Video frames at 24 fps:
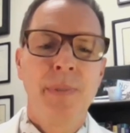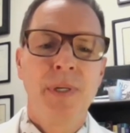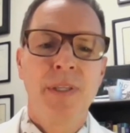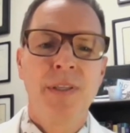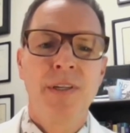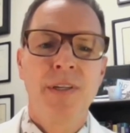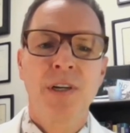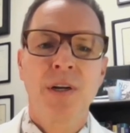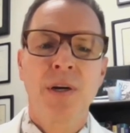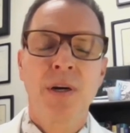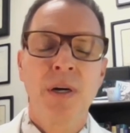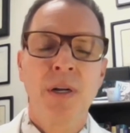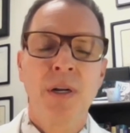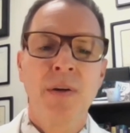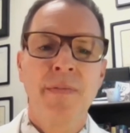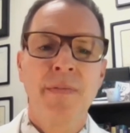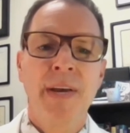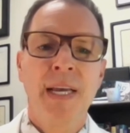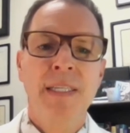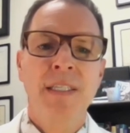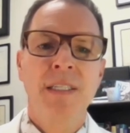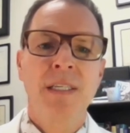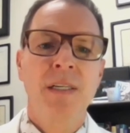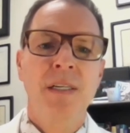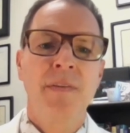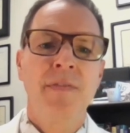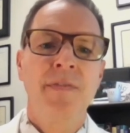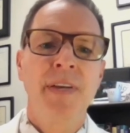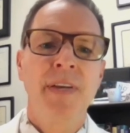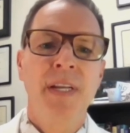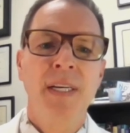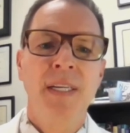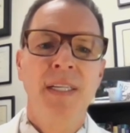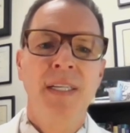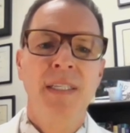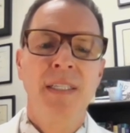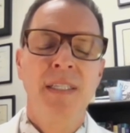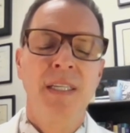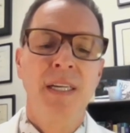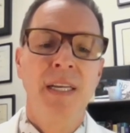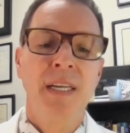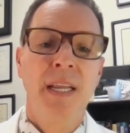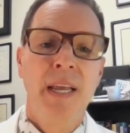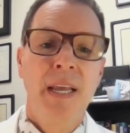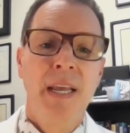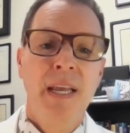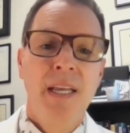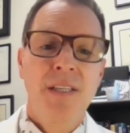build their cardiovascular fitness,
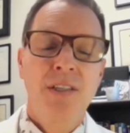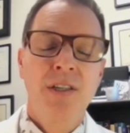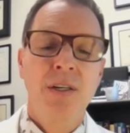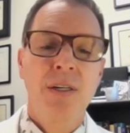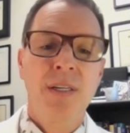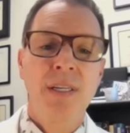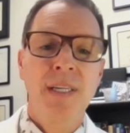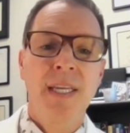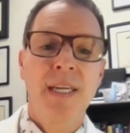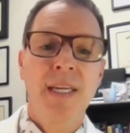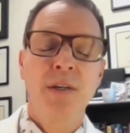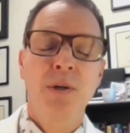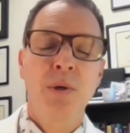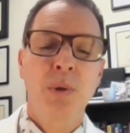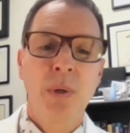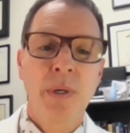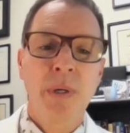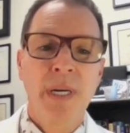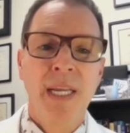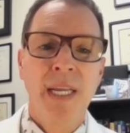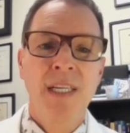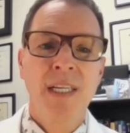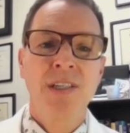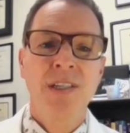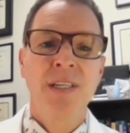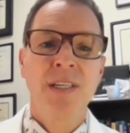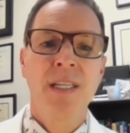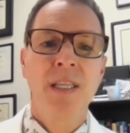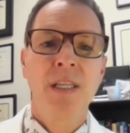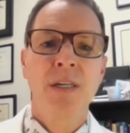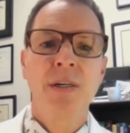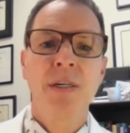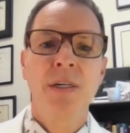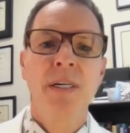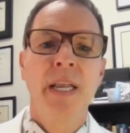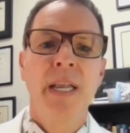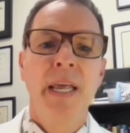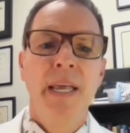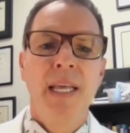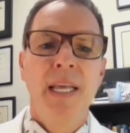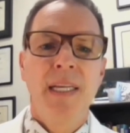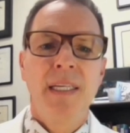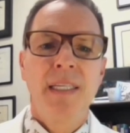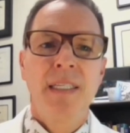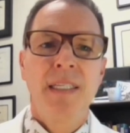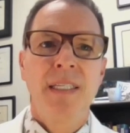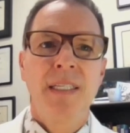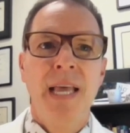and certainly get coordination and learn
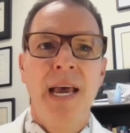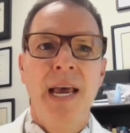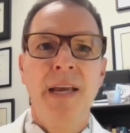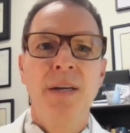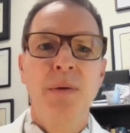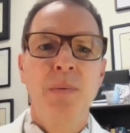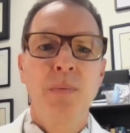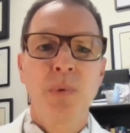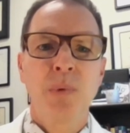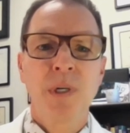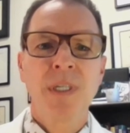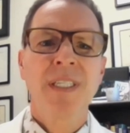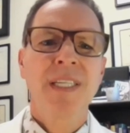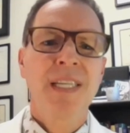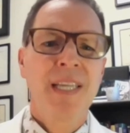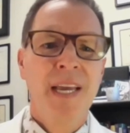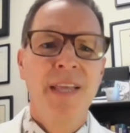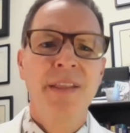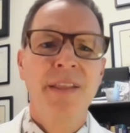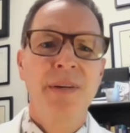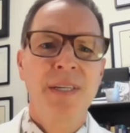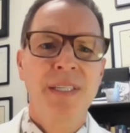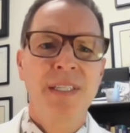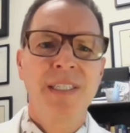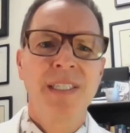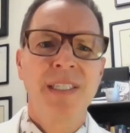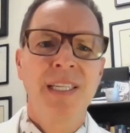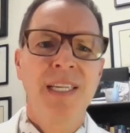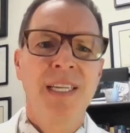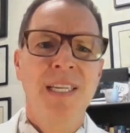how to work together as a